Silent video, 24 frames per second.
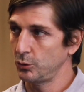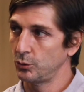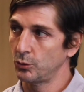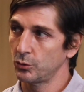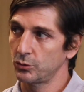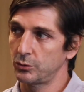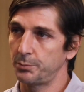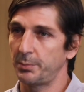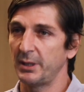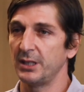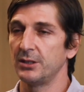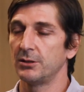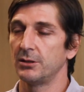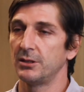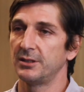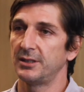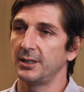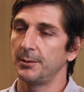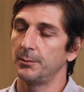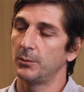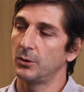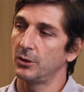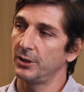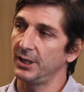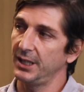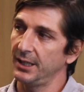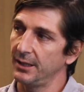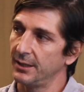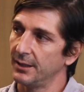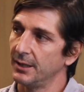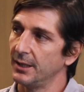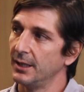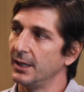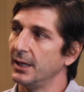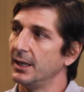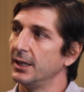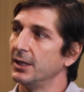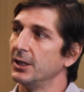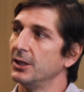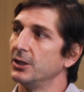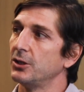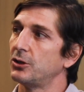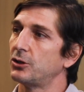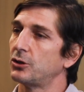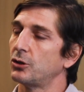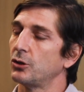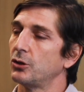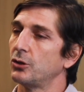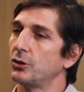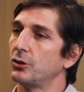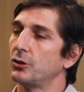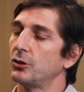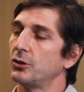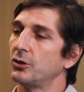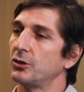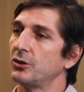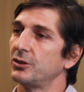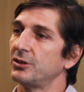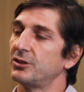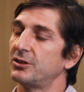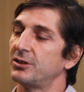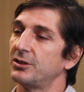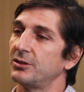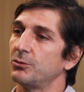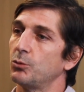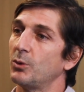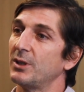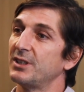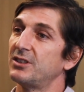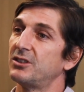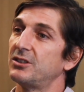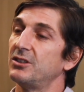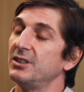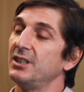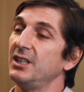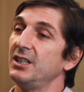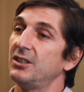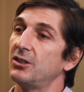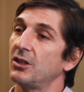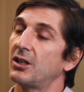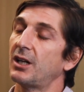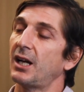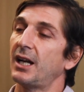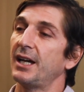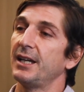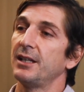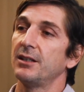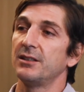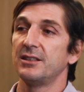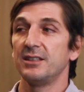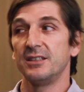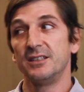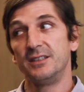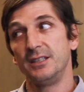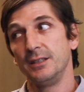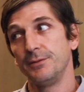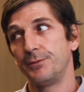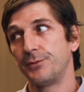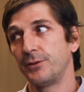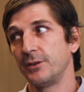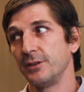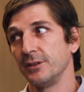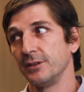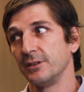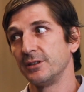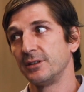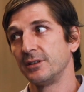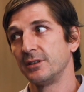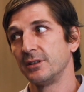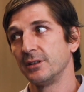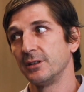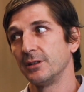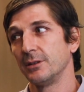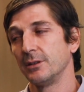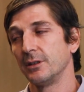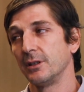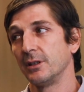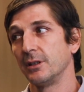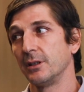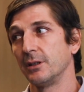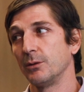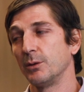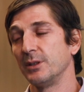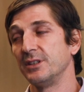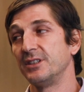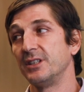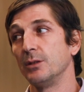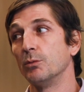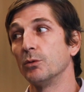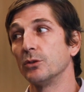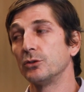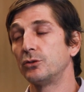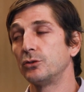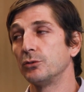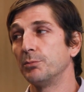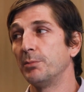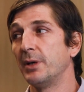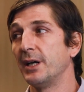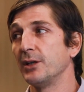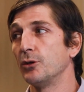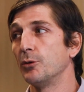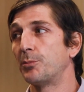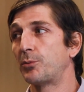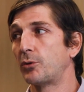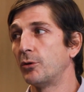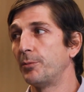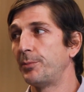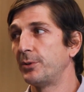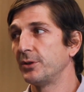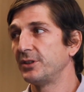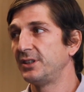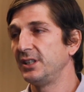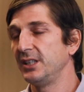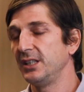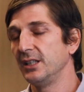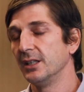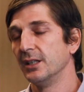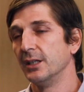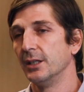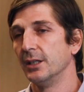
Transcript: you don't spend the same money. So what's need a client is different. When they want to buy a property,